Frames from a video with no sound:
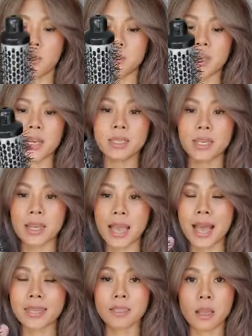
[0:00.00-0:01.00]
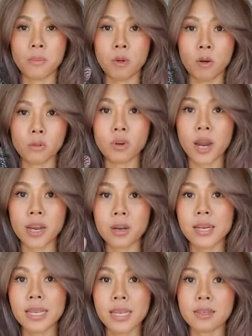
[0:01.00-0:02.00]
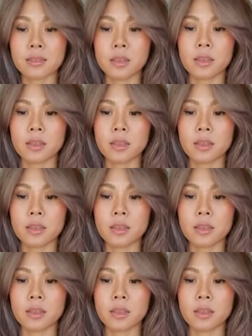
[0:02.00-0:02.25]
Because it has a blow dryer in it,